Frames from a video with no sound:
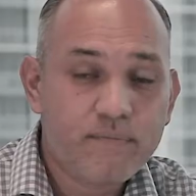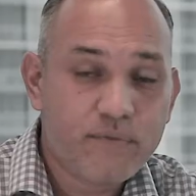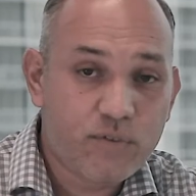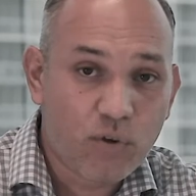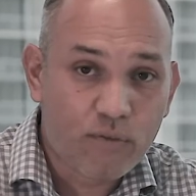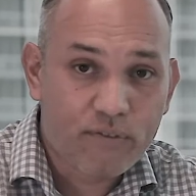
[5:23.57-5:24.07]

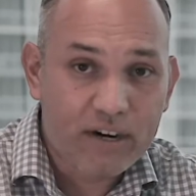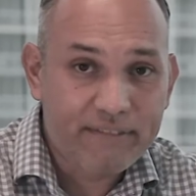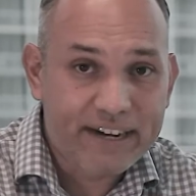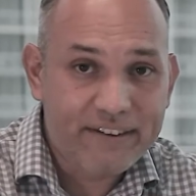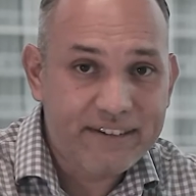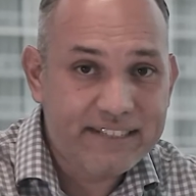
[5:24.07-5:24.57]
So far,
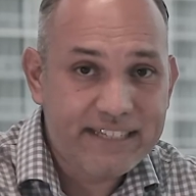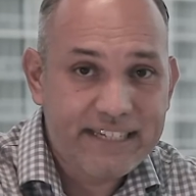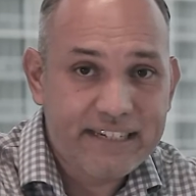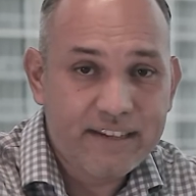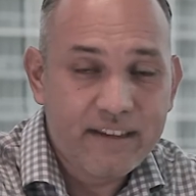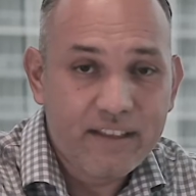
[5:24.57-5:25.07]
I've
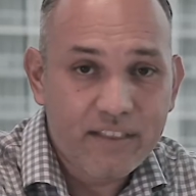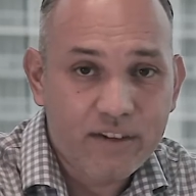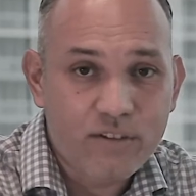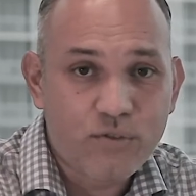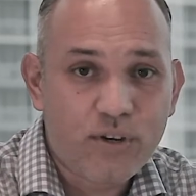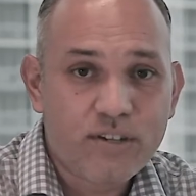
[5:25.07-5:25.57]
guaranteed the
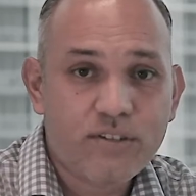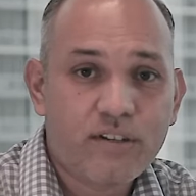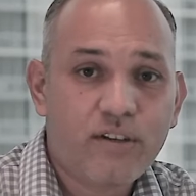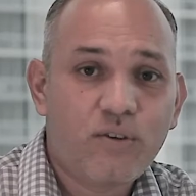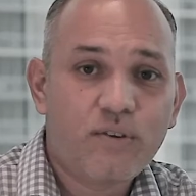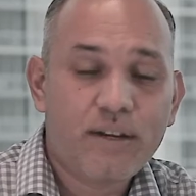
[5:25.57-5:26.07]

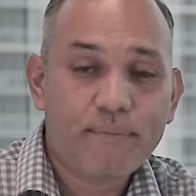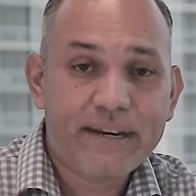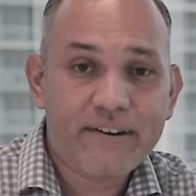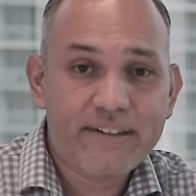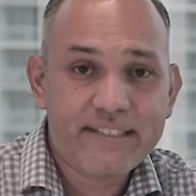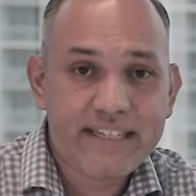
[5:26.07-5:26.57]
construction loan, I'm
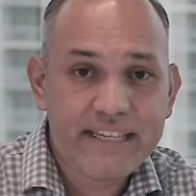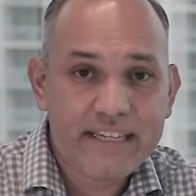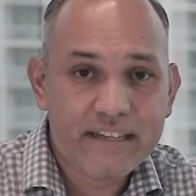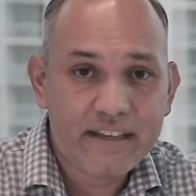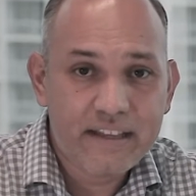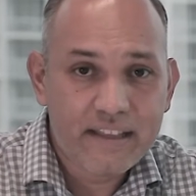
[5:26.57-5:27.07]

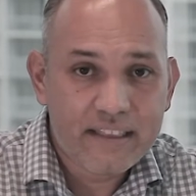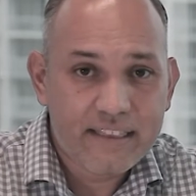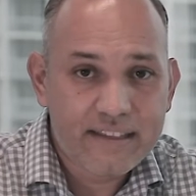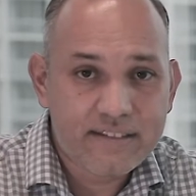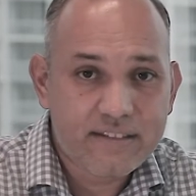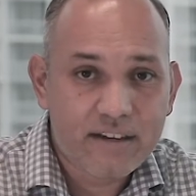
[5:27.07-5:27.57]
guaranteeing
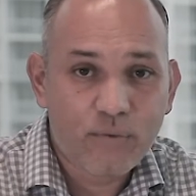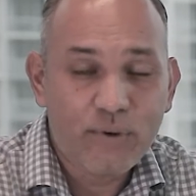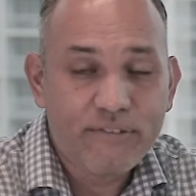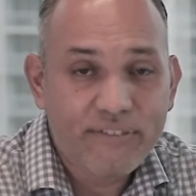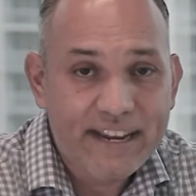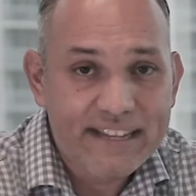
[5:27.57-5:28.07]
this
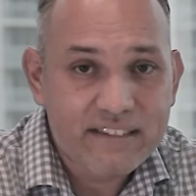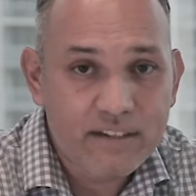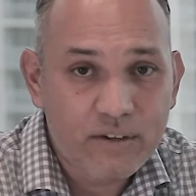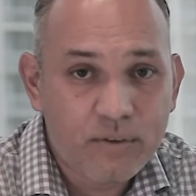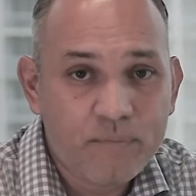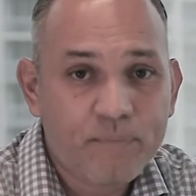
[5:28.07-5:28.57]
refinance
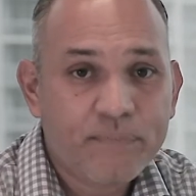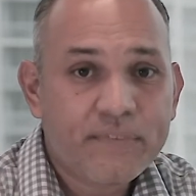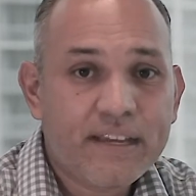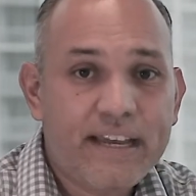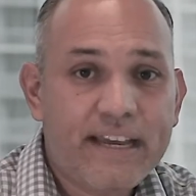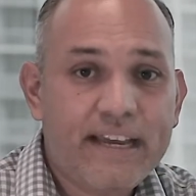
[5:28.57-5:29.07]
loan,
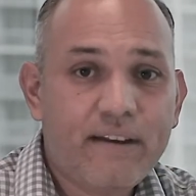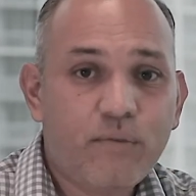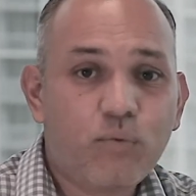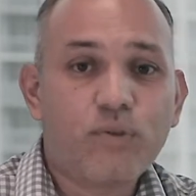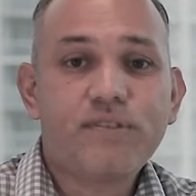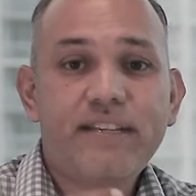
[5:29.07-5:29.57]

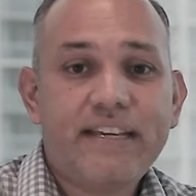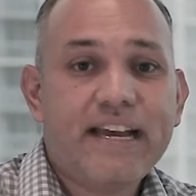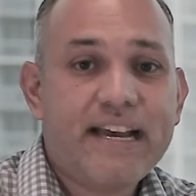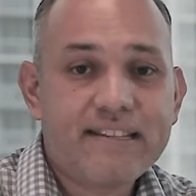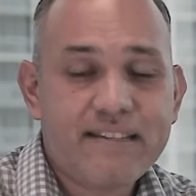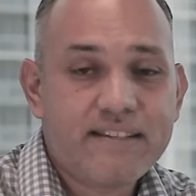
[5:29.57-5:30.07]
and we'll see
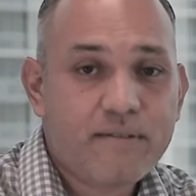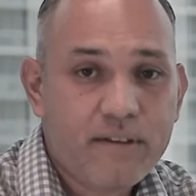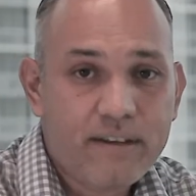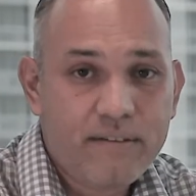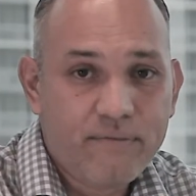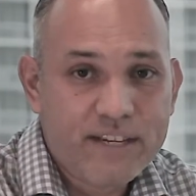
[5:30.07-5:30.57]
as this
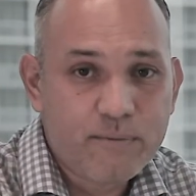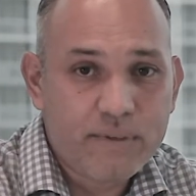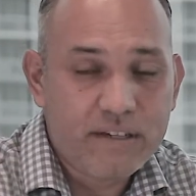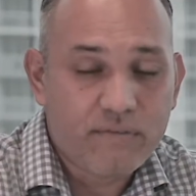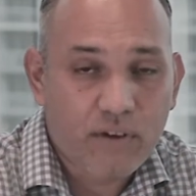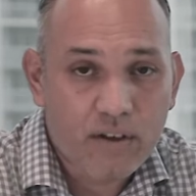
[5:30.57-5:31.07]

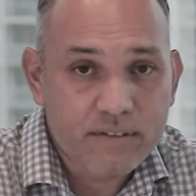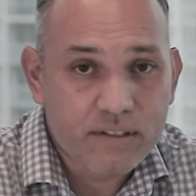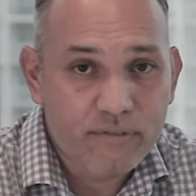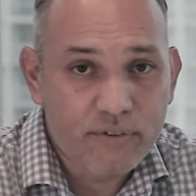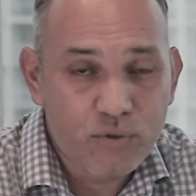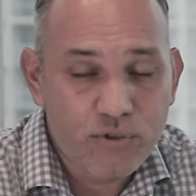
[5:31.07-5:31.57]
investment evolves
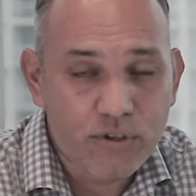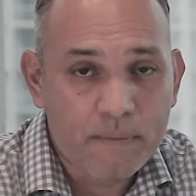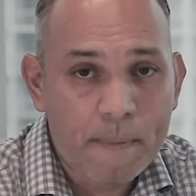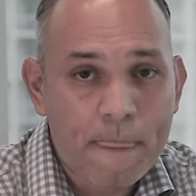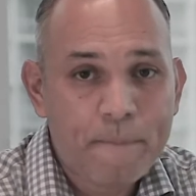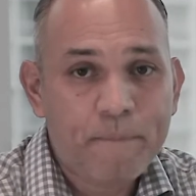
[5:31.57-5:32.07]
in the
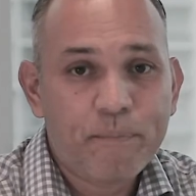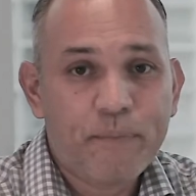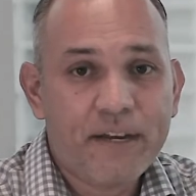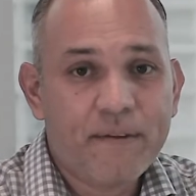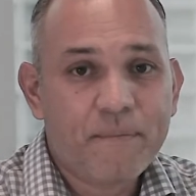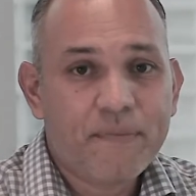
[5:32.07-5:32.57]
future.
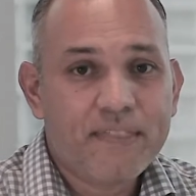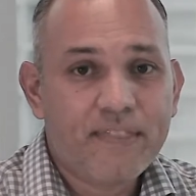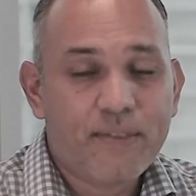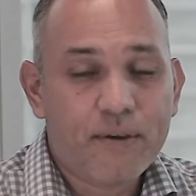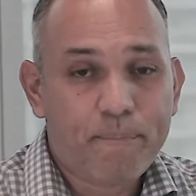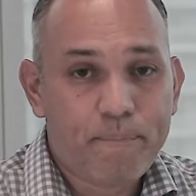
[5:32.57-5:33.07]
But
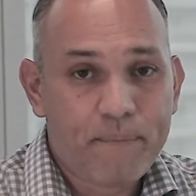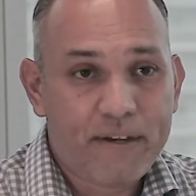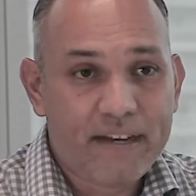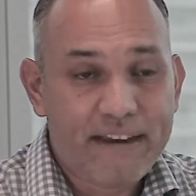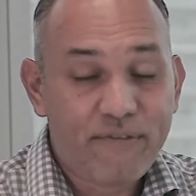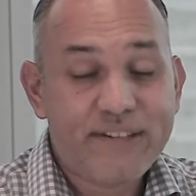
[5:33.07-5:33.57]

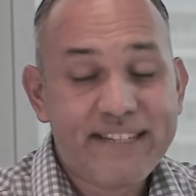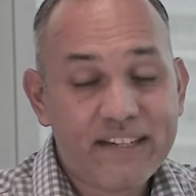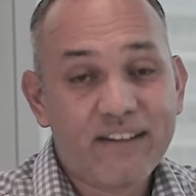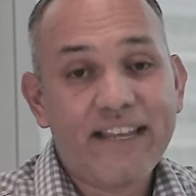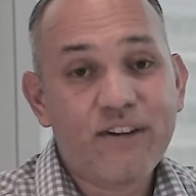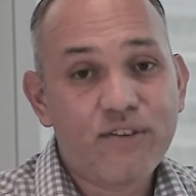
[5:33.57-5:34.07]
every
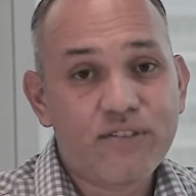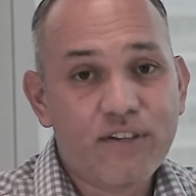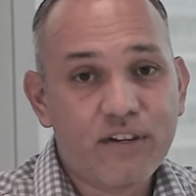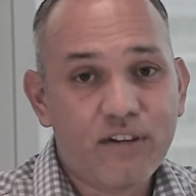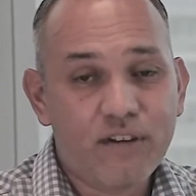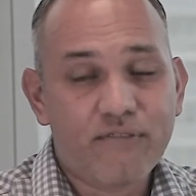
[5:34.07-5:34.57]
single lender is
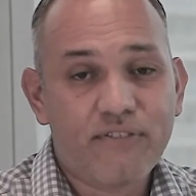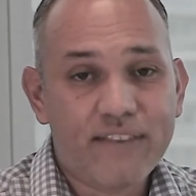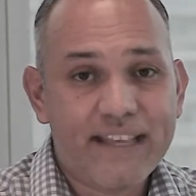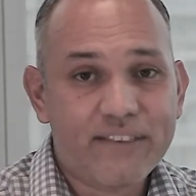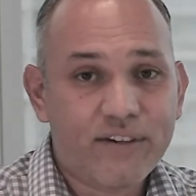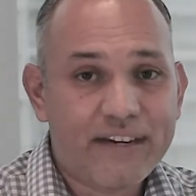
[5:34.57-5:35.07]
going to look for
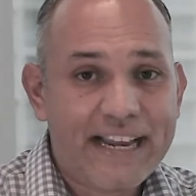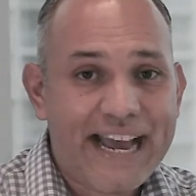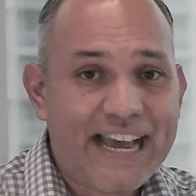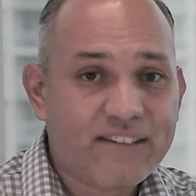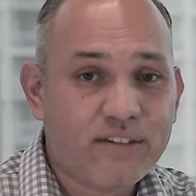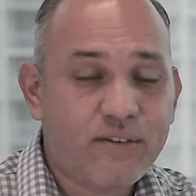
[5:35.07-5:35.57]
that. They're going
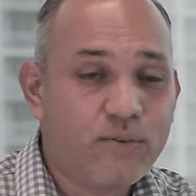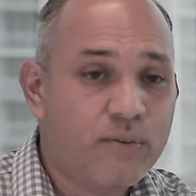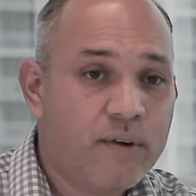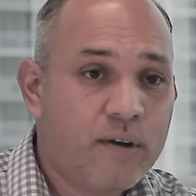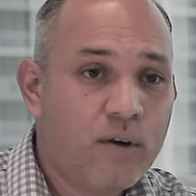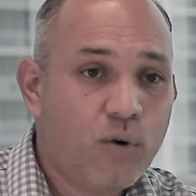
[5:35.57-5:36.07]
to ask
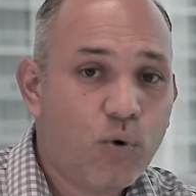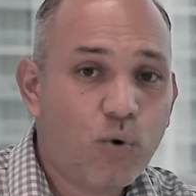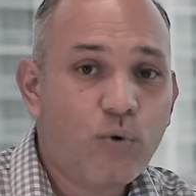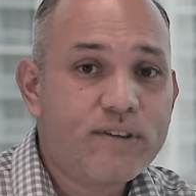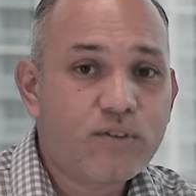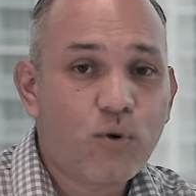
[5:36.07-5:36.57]
you,
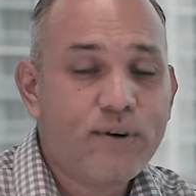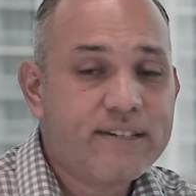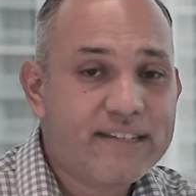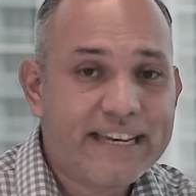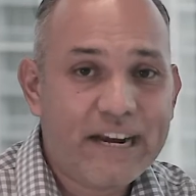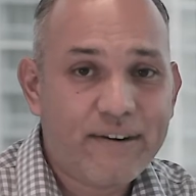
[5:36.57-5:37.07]
who is
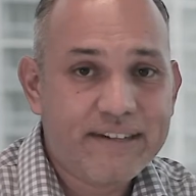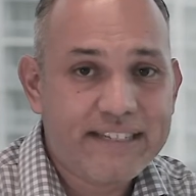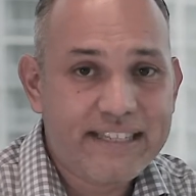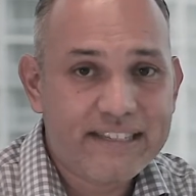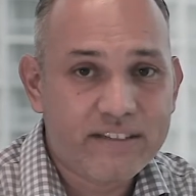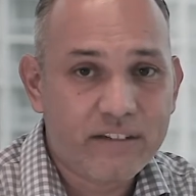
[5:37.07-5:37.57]
going to
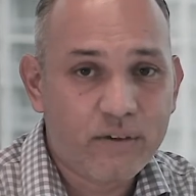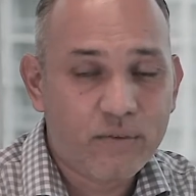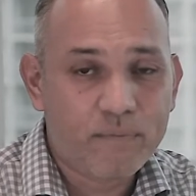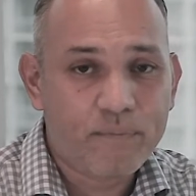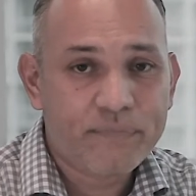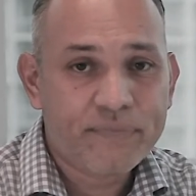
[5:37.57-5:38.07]
guarantee this loan?